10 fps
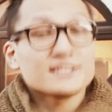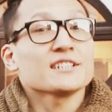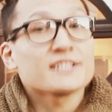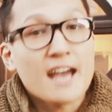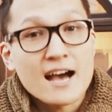This is
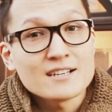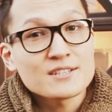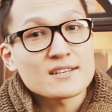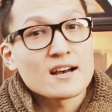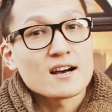it,
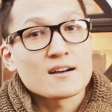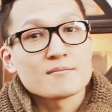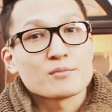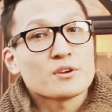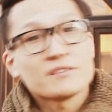guys.
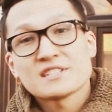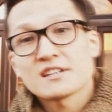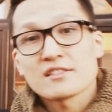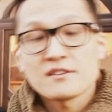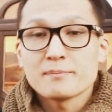We
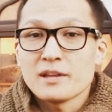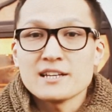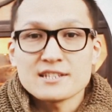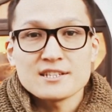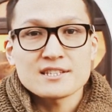visited three
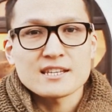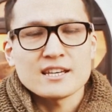places,